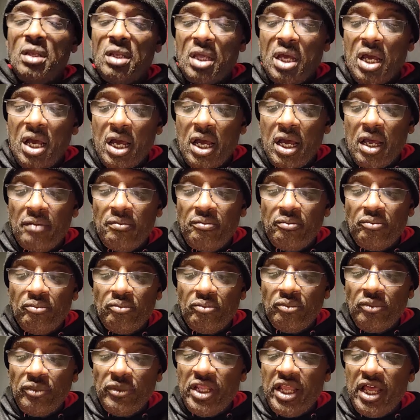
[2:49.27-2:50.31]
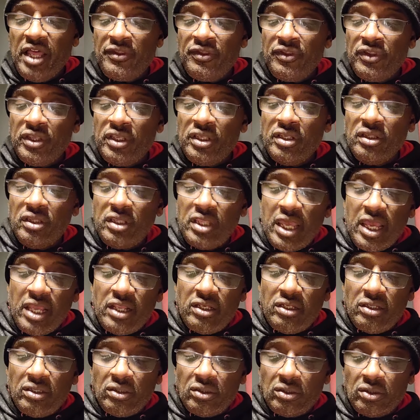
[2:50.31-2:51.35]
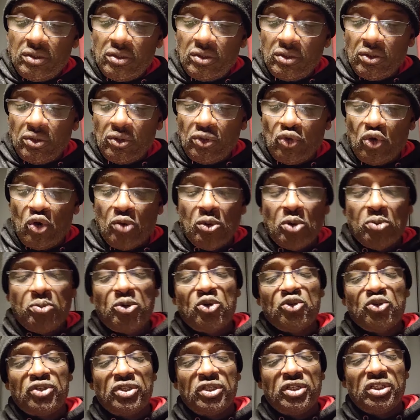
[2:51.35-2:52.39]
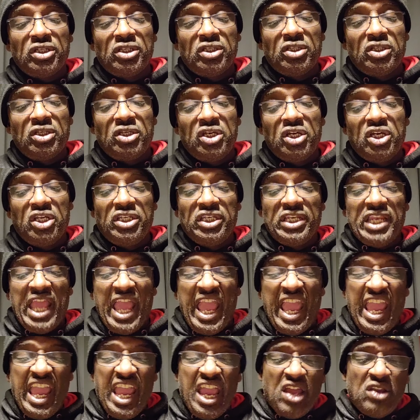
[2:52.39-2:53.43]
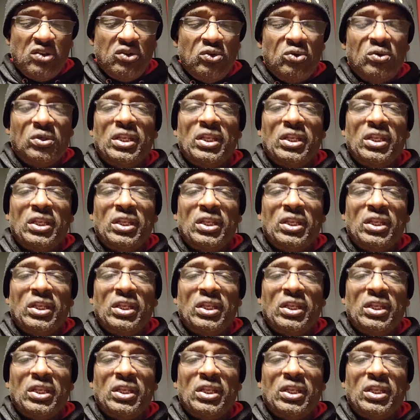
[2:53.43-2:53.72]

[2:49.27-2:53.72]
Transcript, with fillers: Uh, nothing that normal person couldn't handle.